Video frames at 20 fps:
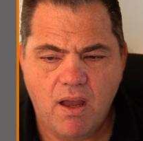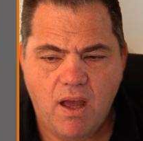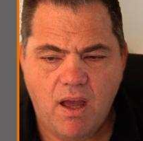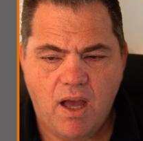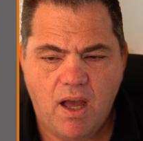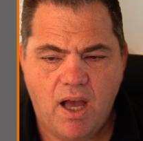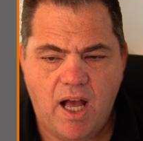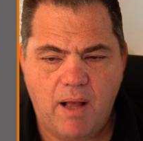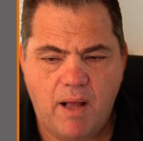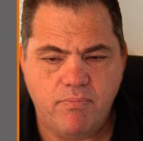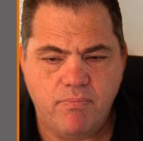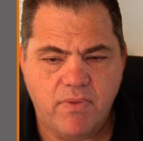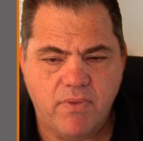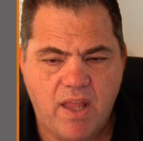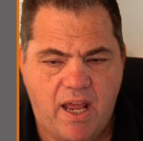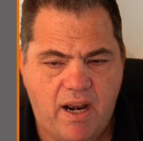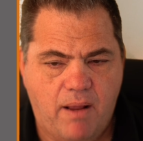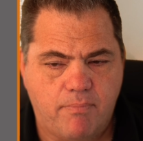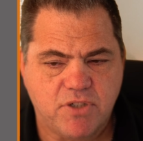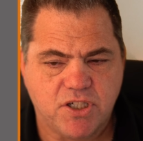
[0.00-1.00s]
And
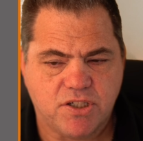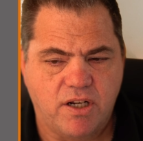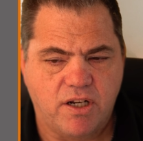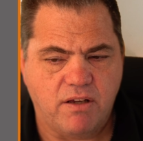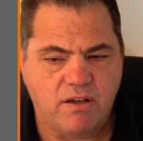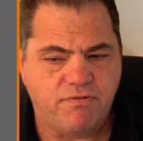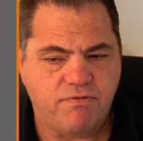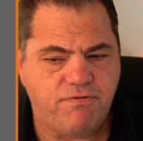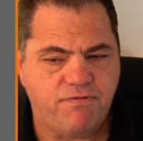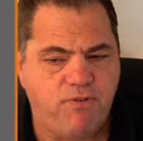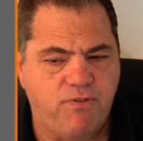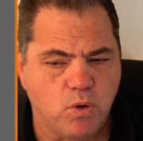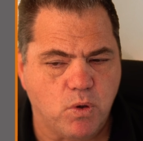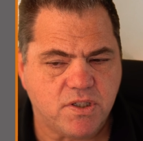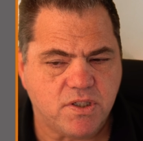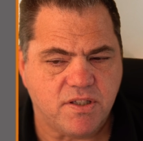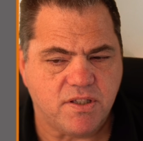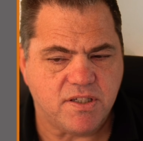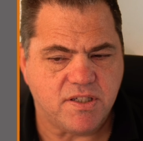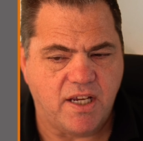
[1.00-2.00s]
I'm just going to force
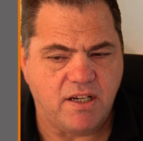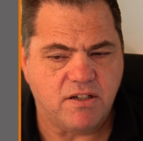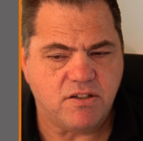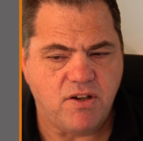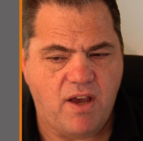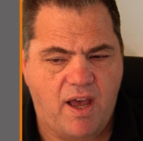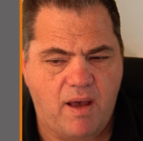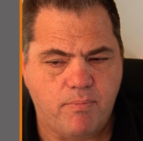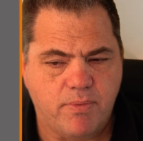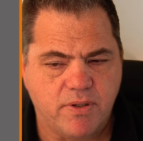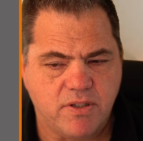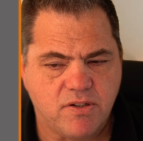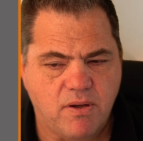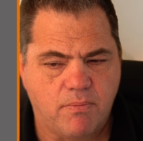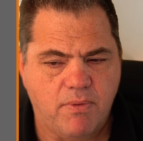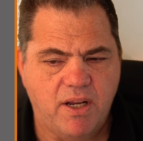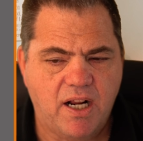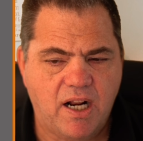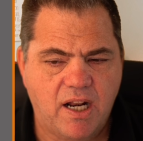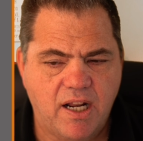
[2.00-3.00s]
the sync to happen. So I'm
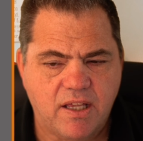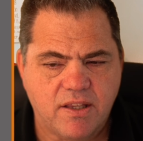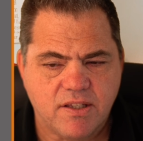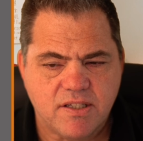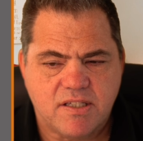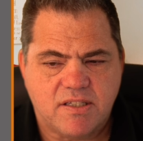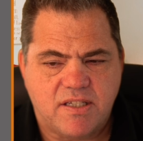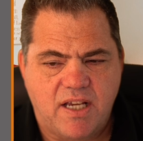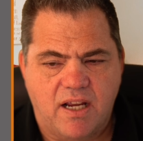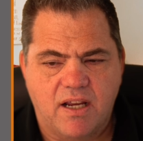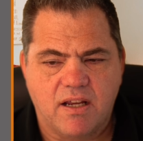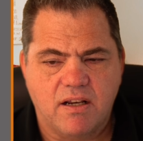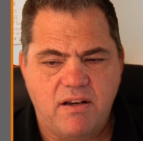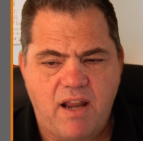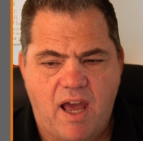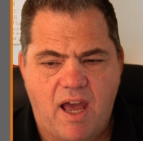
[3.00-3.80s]
going to click the Sync Now